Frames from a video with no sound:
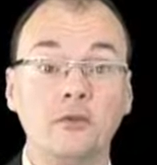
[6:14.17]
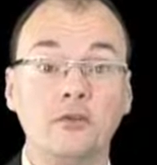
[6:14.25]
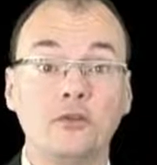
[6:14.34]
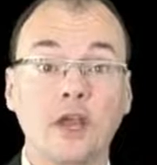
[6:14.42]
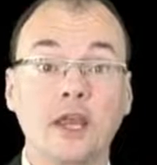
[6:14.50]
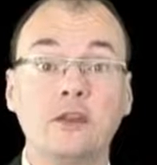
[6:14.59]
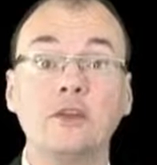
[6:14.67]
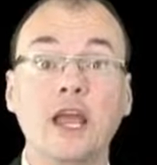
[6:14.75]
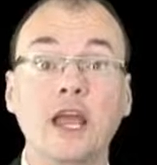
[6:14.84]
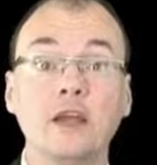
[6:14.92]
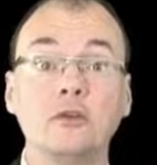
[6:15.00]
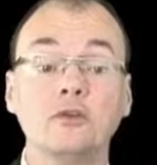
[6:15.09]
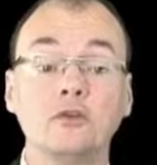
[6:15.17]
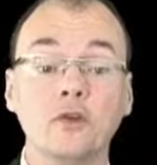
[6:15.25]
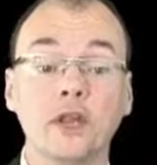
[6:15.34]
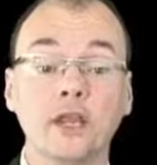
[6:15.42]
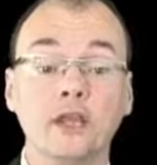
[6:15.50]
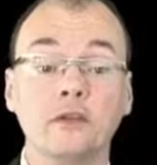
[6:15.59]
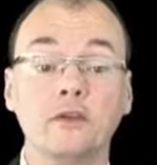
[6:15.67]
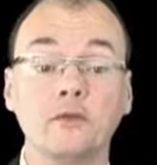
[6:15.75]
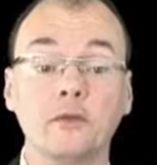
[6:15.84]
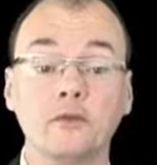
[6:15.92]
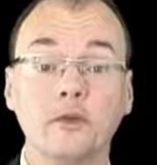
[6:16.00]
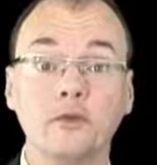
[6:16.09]
change how strongly
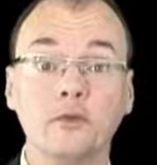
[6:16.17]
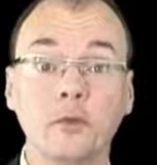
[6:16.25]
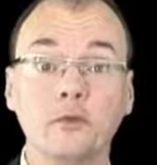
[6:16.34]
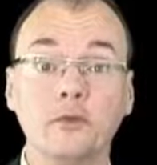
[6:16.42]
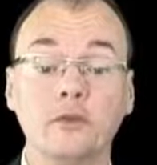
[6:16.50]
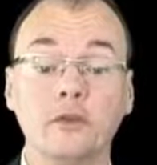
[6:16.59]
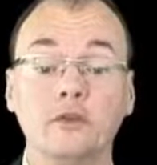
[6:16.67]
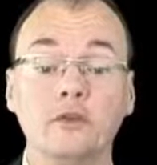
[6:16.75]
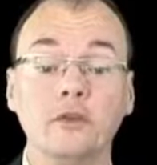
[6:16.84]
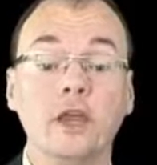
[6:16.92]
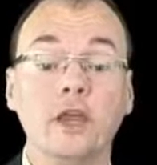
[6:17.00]
different responses